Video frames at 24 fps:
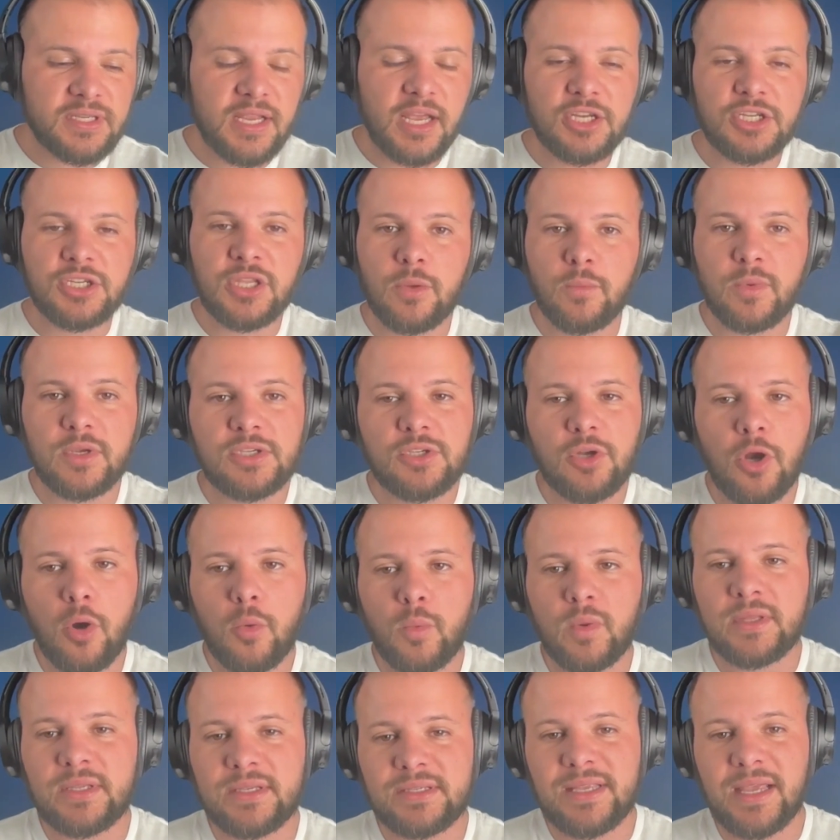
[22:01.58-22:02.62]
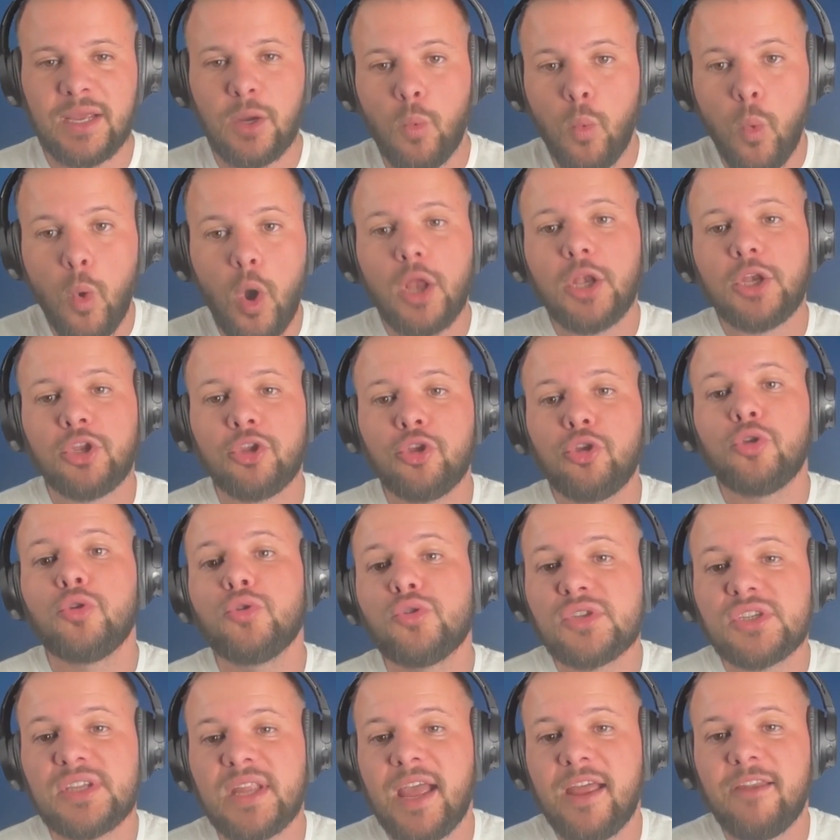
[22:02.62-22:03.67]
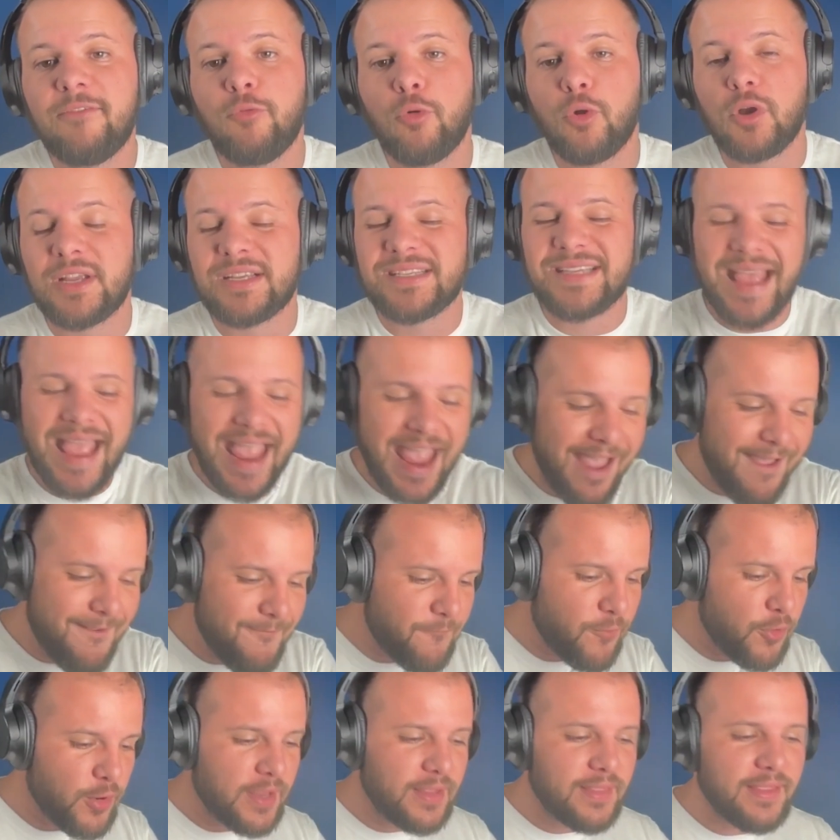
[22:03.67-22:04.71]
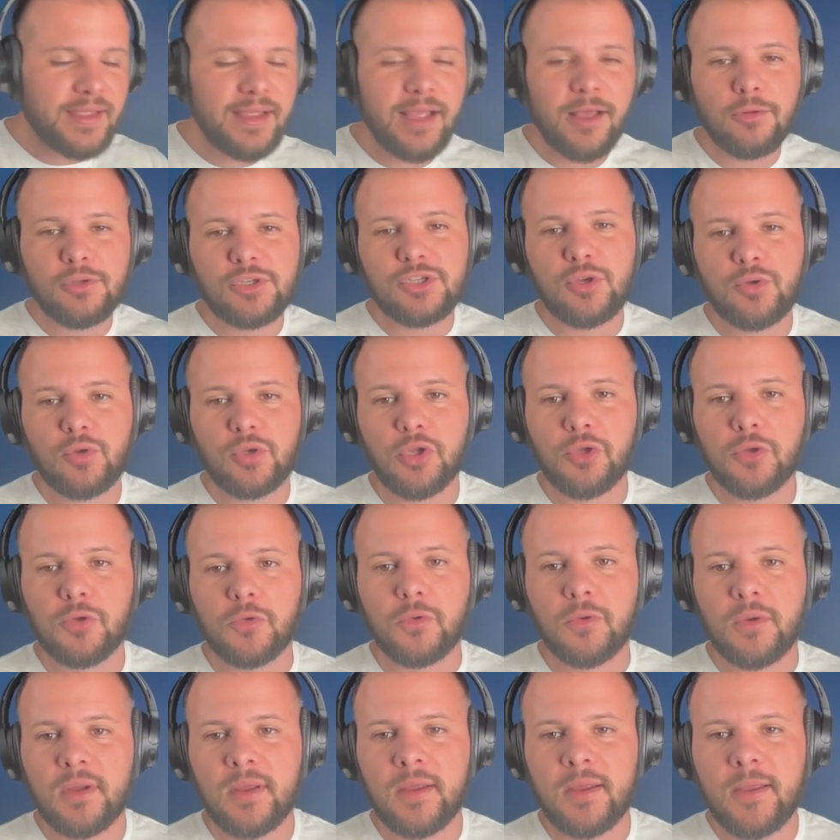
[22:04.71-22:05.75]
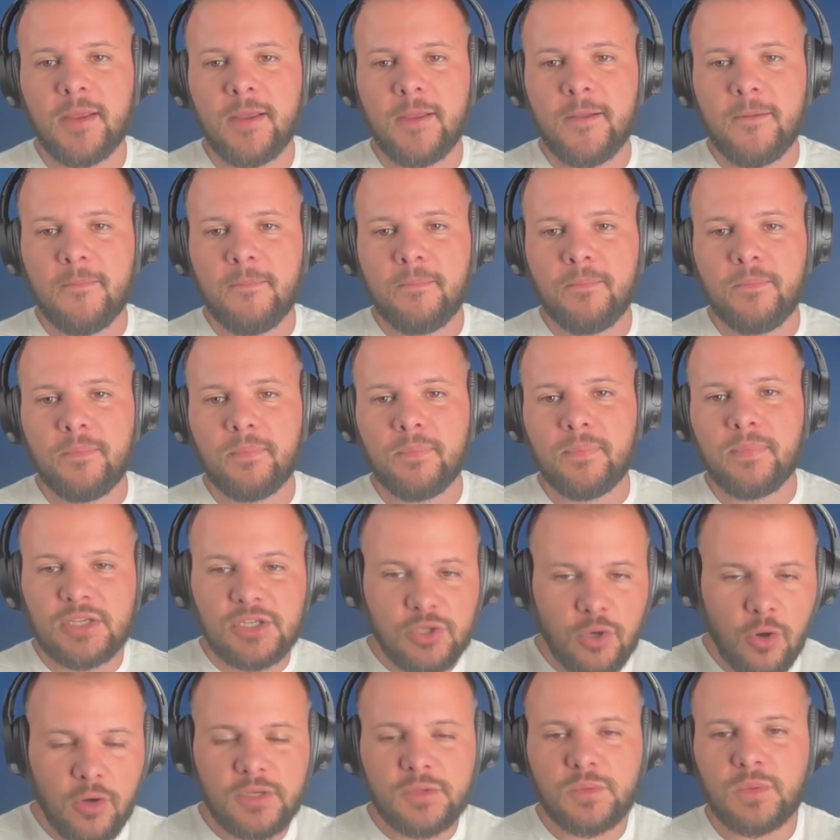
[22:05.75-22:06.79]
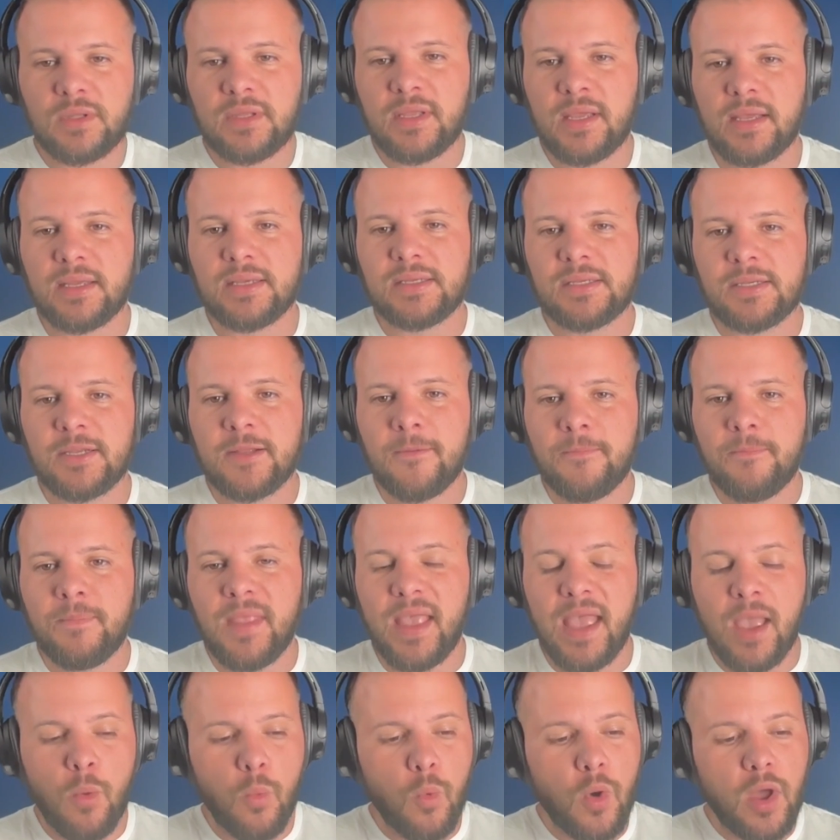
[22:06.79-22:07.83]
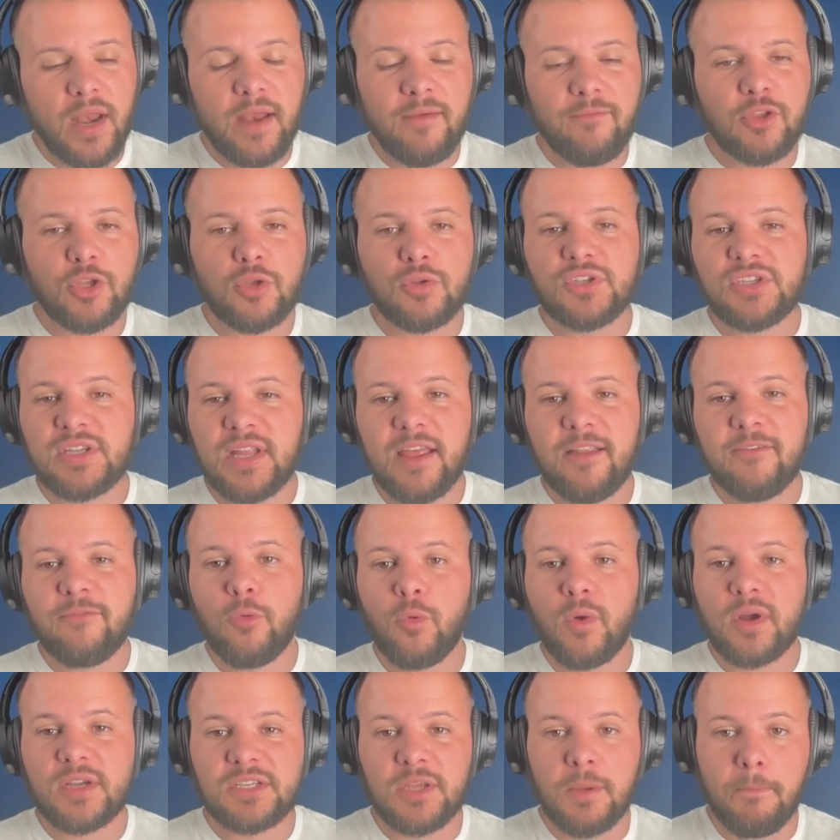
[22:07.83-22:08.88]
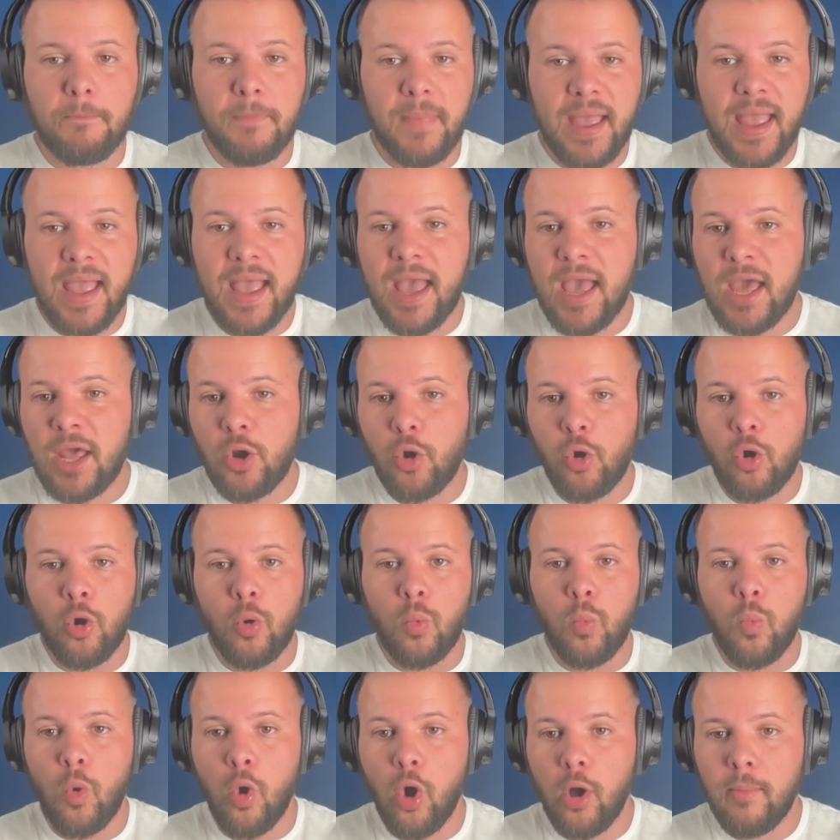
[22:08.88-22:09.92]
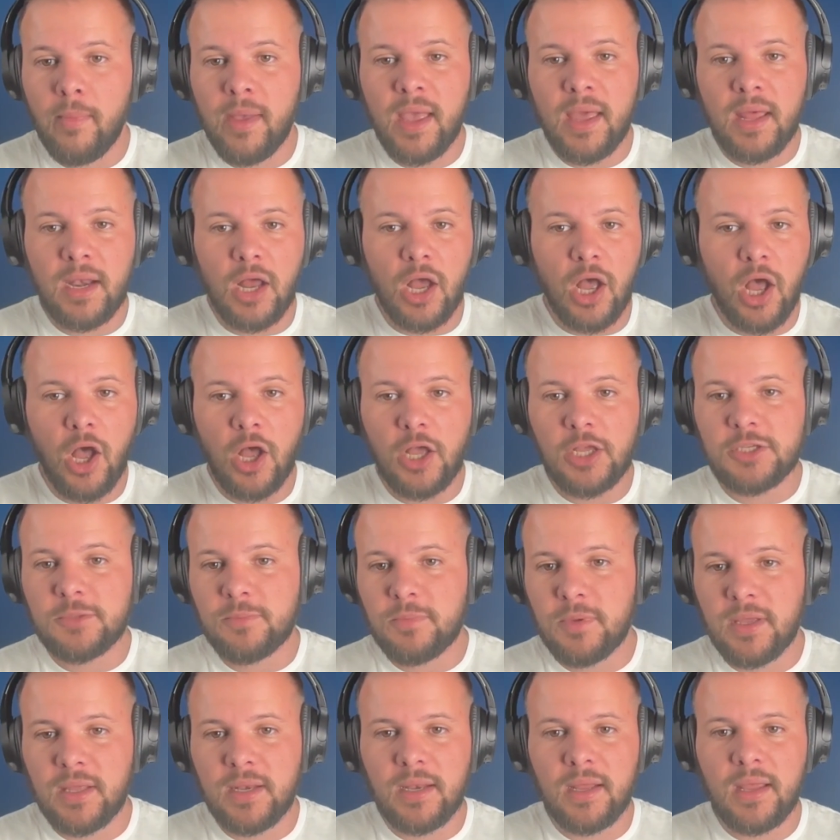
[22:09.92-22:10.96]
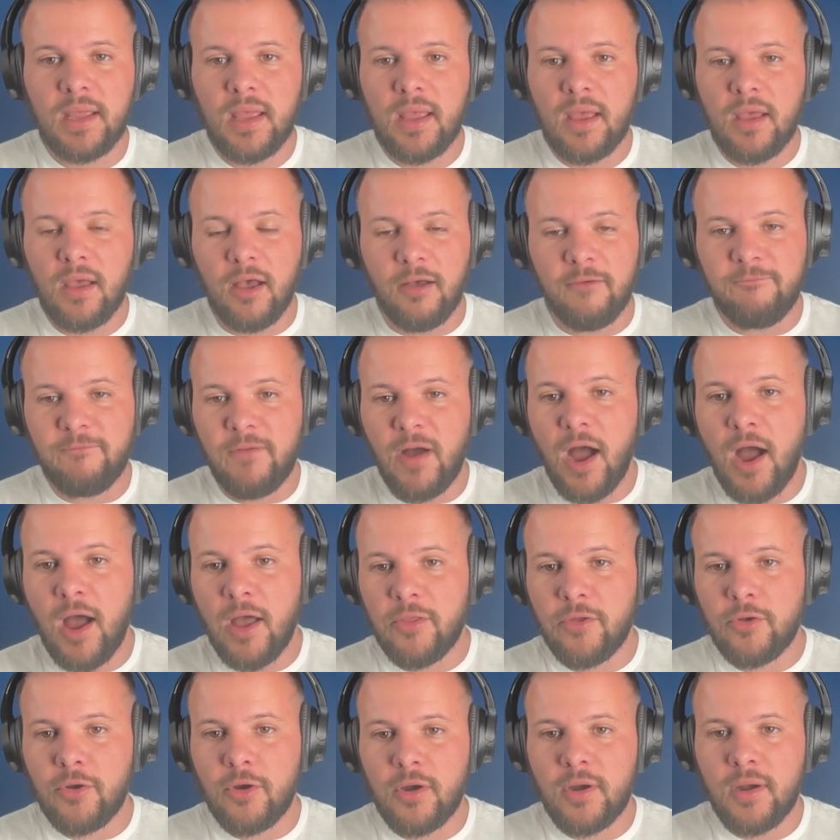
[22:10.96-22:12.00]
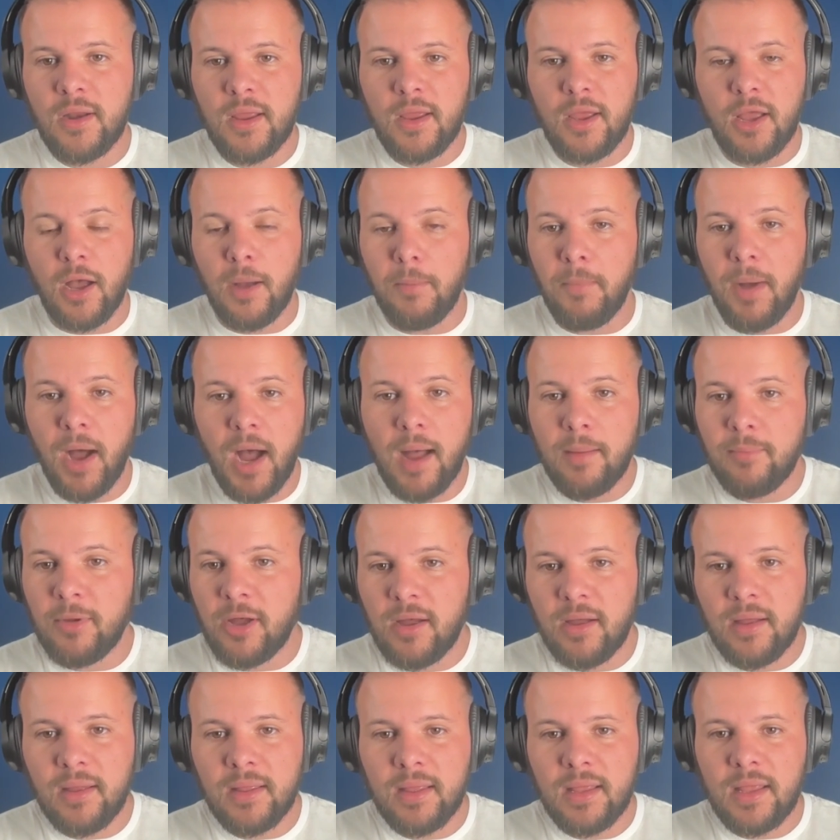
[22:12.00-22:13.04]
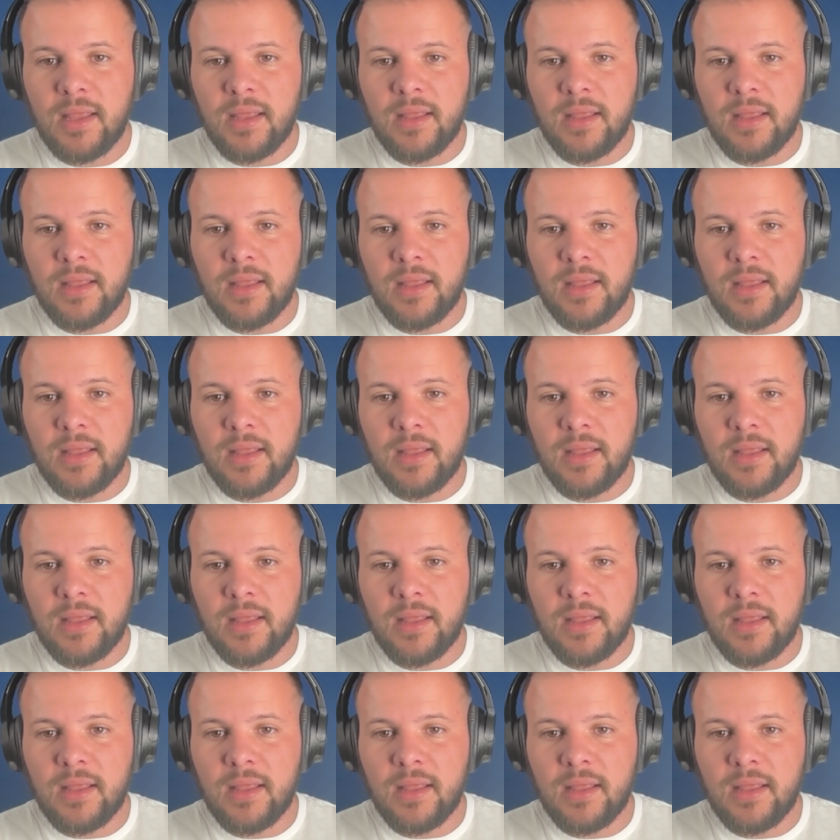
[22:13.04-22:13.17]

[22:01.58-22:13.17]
session that we start with is like, what do you stand for? Because everything else you do starts with this. And whatever yeah. you stand for as a man or a woman, a husband, a father, a mama,